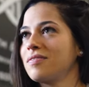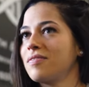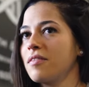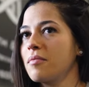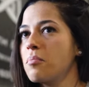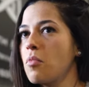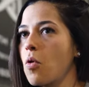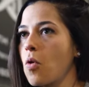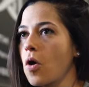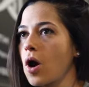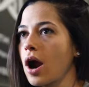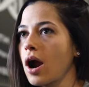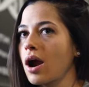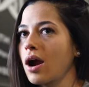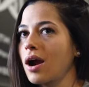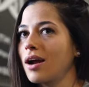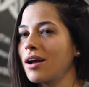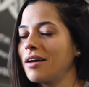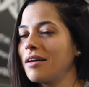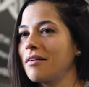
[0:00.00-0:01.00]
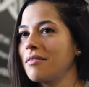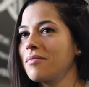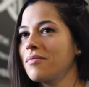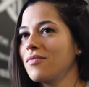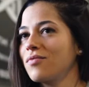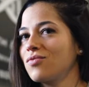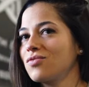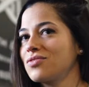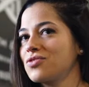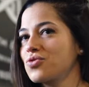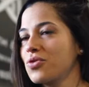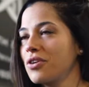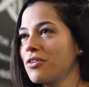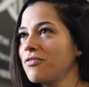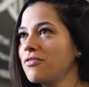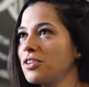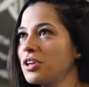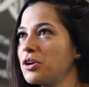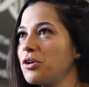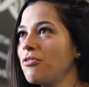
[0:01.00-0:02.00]
the more sort
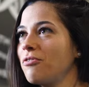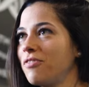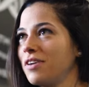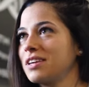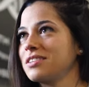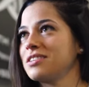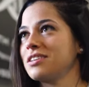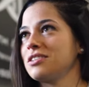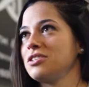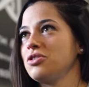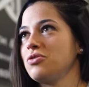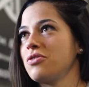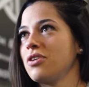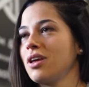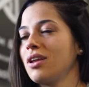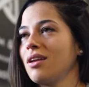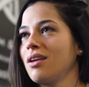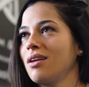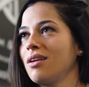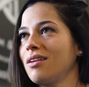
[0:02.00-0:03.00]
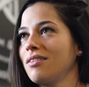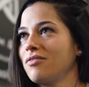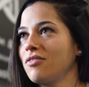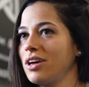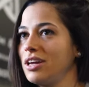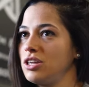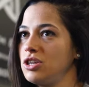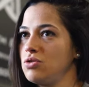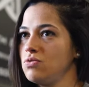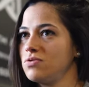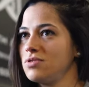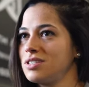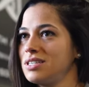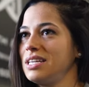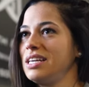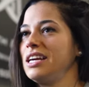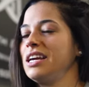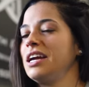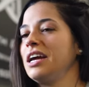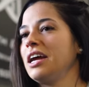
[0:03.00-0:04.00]
of little fixes you can like you
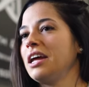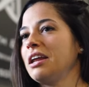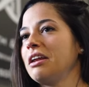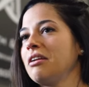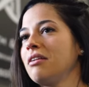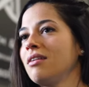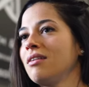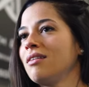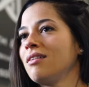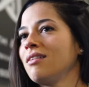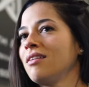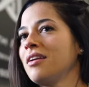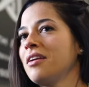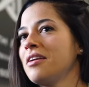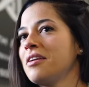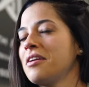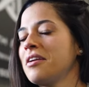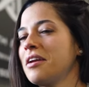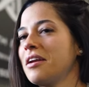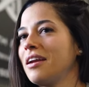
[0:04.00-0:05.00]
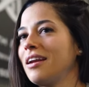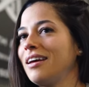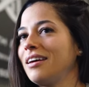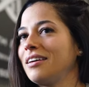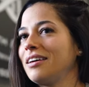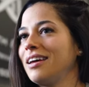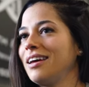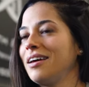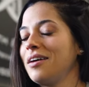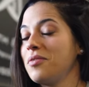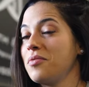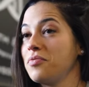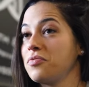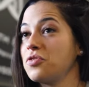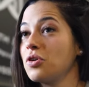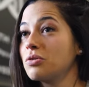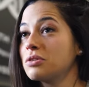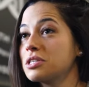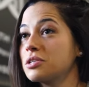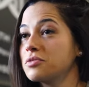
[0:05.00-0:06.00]
see in
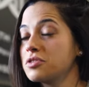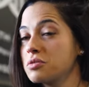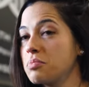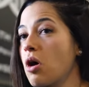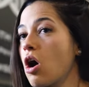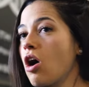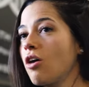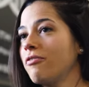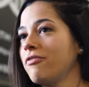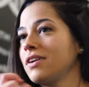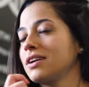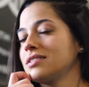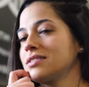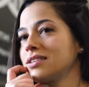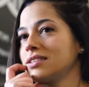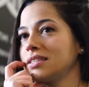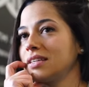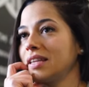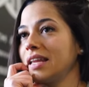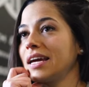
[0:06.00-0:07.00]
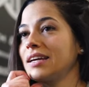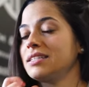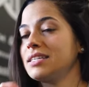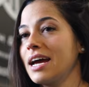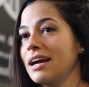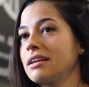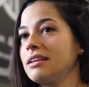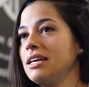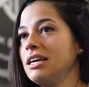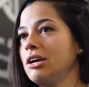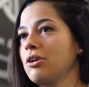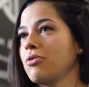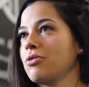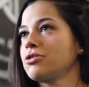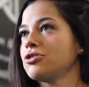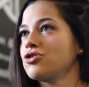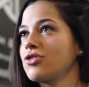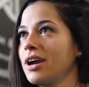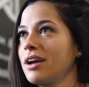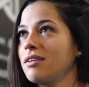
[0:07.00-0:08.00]
those small fixes in like technique or
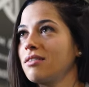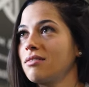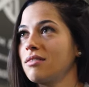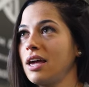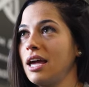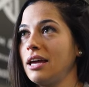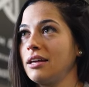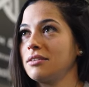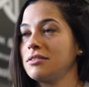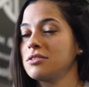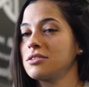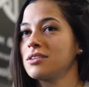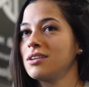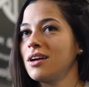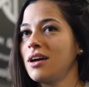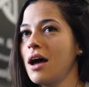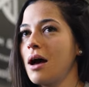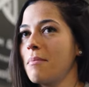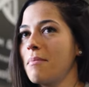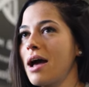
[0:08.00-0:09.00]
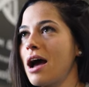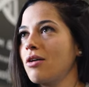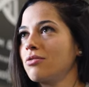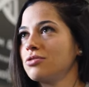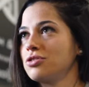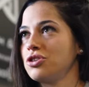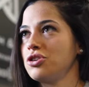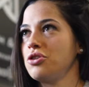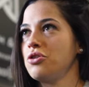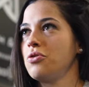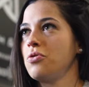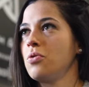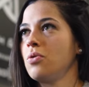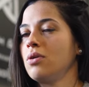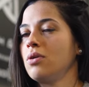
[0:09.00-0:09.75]
strength gains amount to